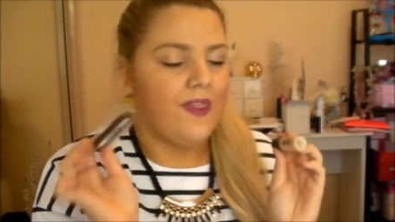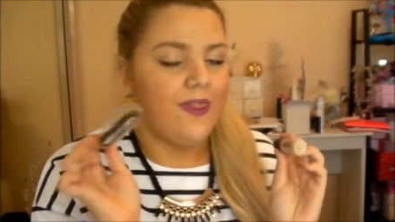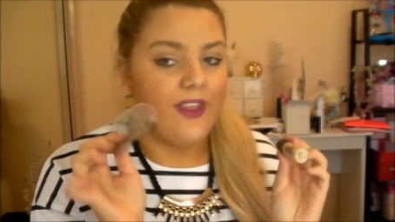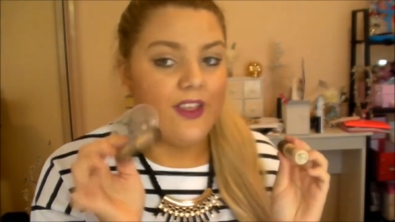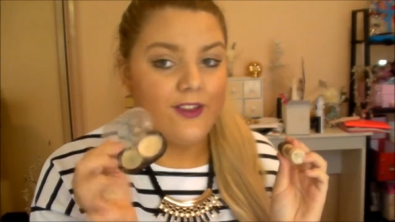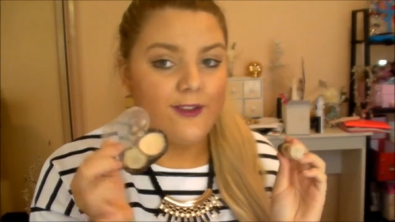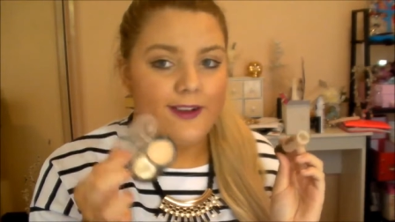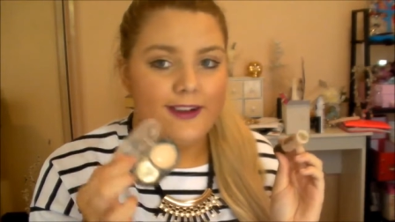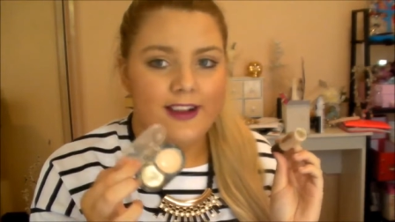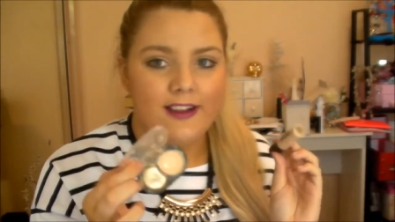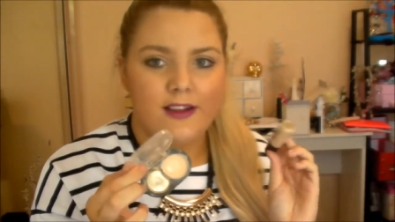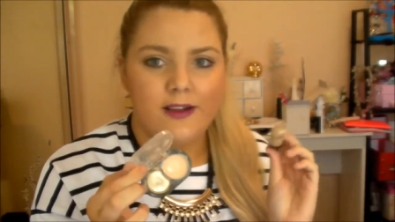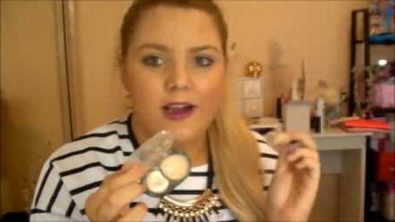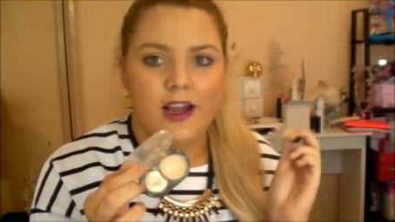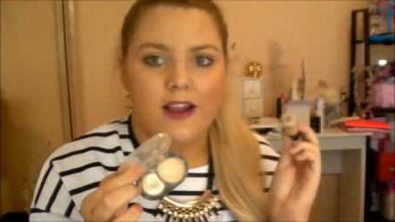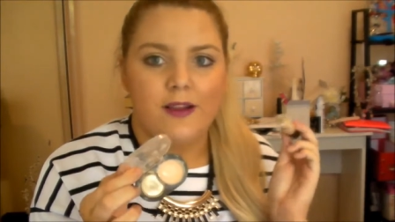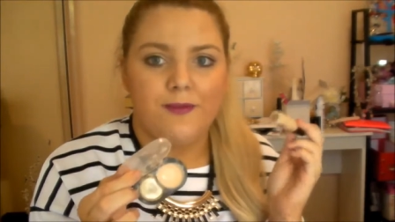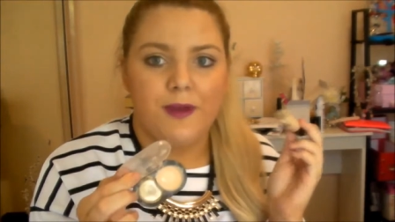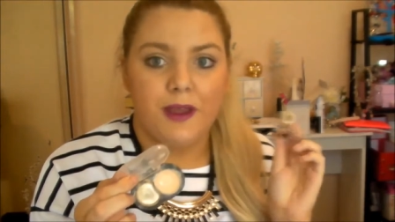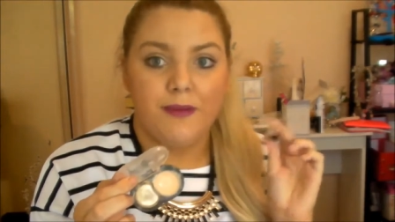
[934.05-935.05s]
This one isn't
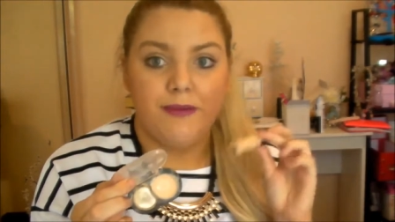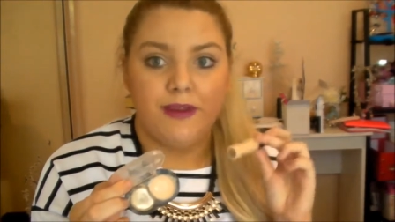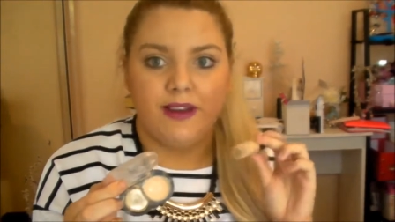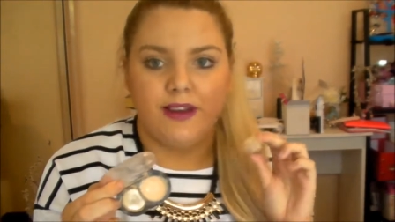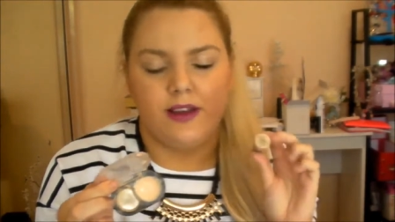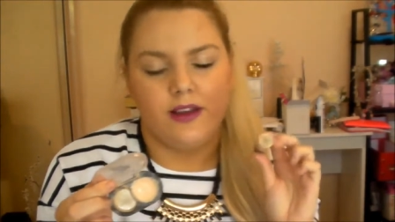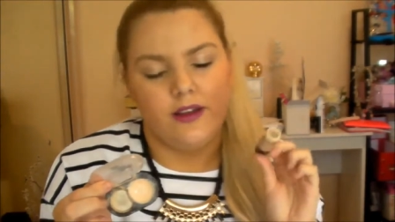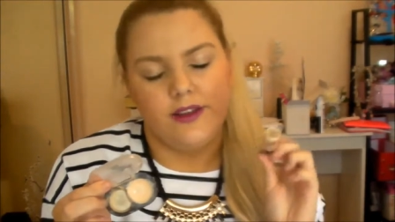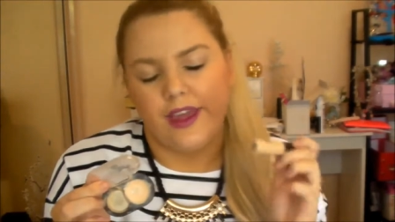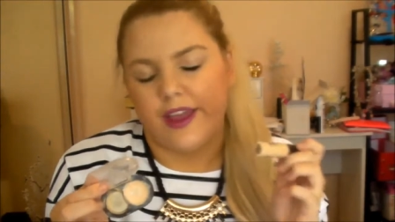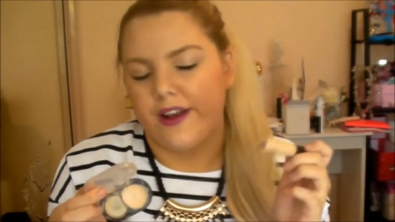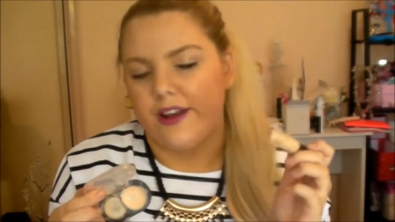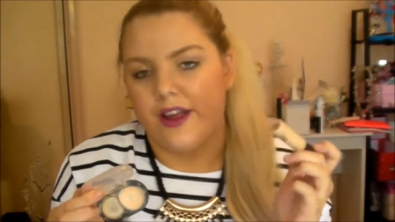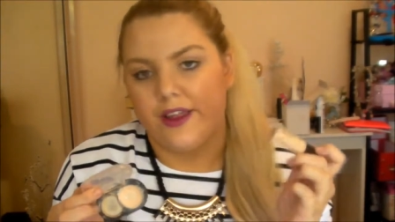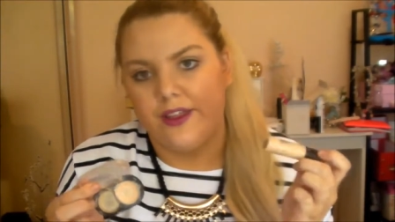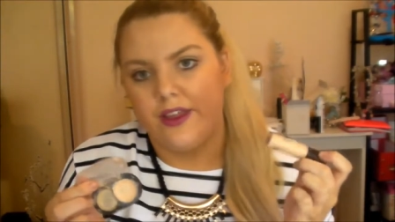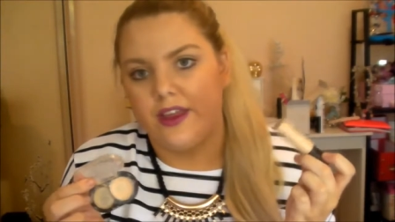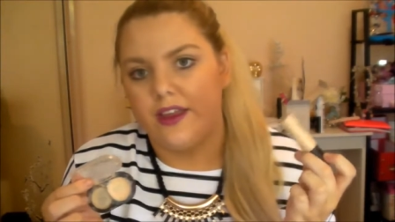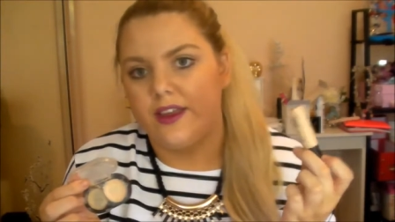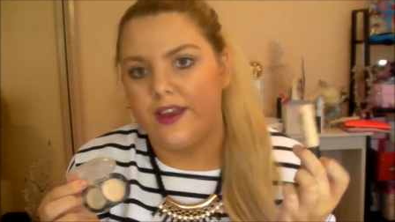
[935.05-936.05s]
as pigmented, like
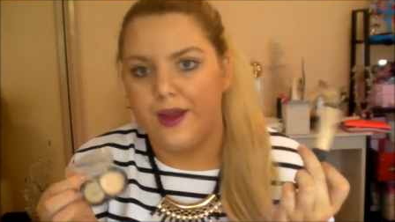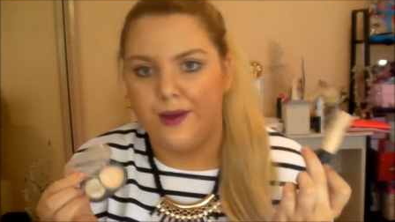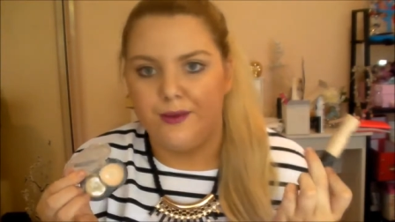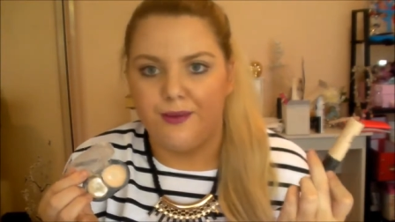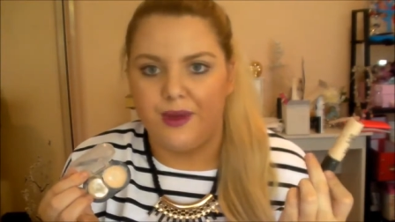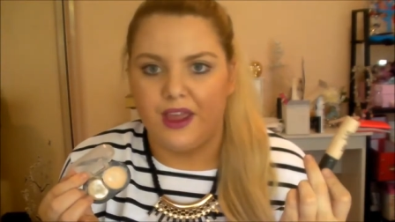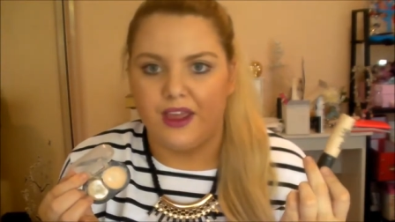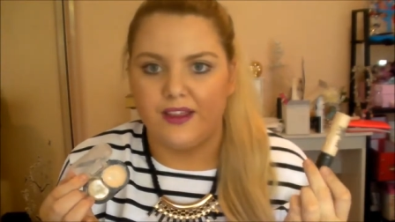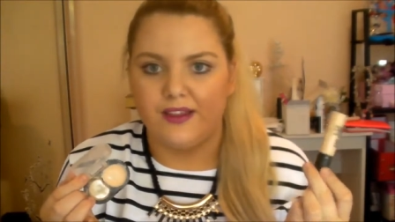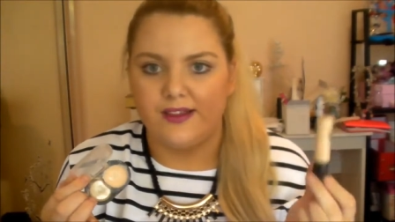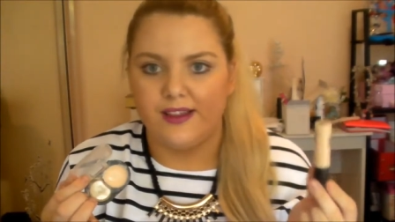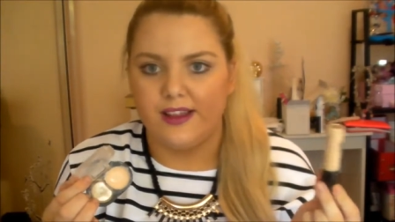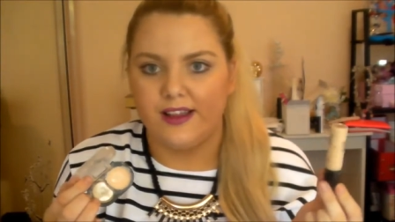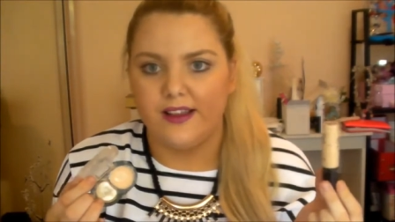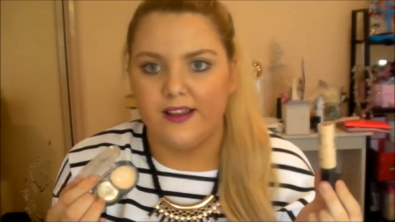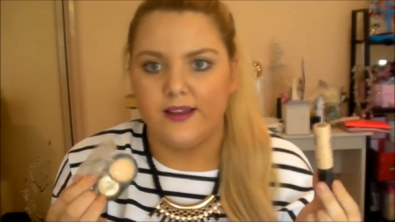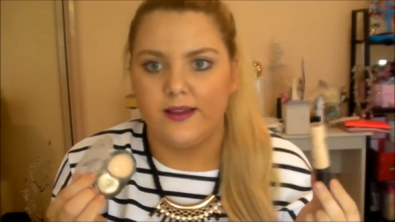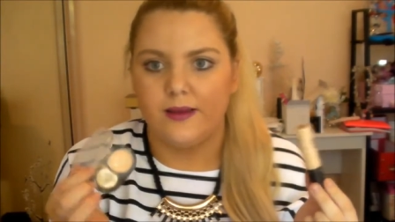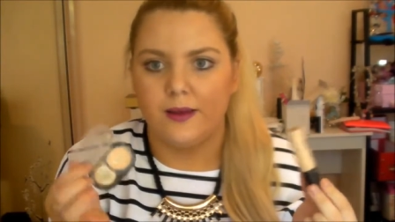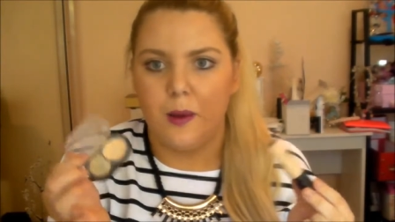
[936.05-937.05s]
nothing can beat
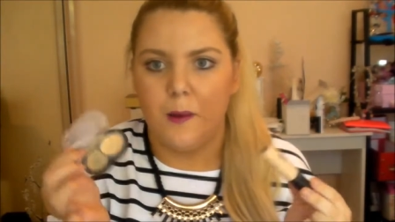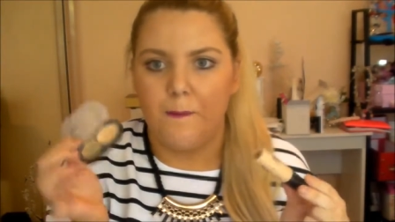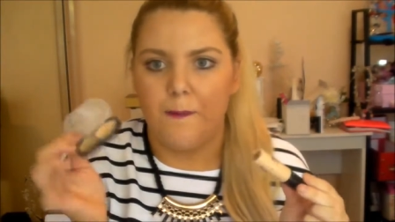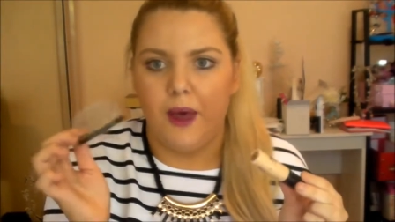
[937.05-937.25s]
this,